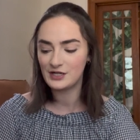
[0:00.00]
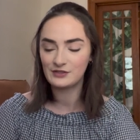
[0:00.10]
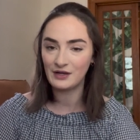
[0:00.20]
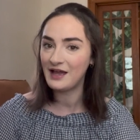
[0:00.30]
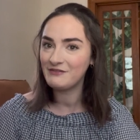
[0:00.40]
So
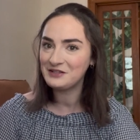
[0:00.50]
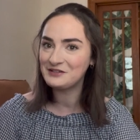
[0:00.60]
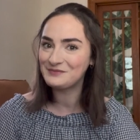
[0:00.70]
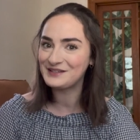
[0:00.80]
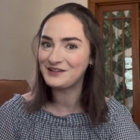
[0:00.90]
I have a
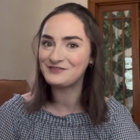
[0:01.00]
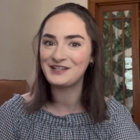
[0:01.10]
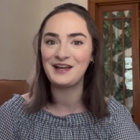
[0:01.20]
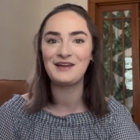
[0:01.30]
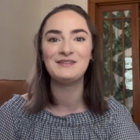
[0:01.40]
little bit of
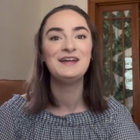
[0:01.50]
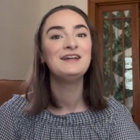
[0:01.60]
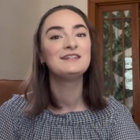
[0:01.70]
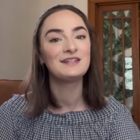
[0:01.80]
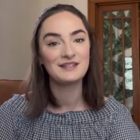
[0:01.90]
time
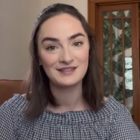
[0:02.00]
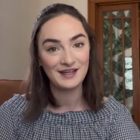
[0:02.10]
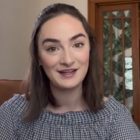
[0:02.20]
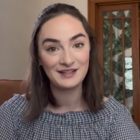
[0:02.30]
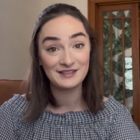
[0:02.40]
to
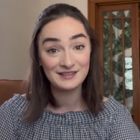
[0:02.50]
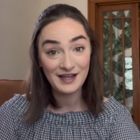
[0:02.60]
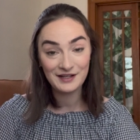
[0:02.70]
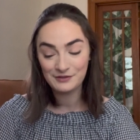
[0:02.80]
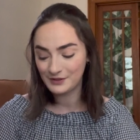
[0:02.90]
decide
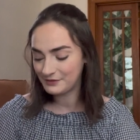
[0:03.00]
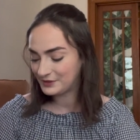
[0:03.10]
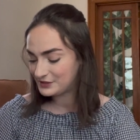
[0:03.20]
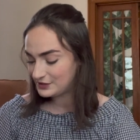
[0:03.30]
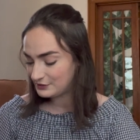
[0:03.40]
exactly what I
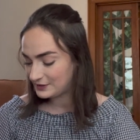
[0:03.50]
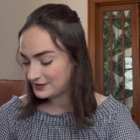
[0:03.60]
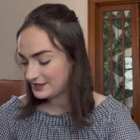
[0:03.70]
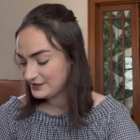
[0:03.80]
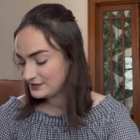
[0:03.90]
want to do with
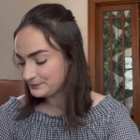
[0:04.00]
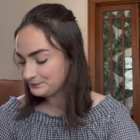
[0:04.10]
this.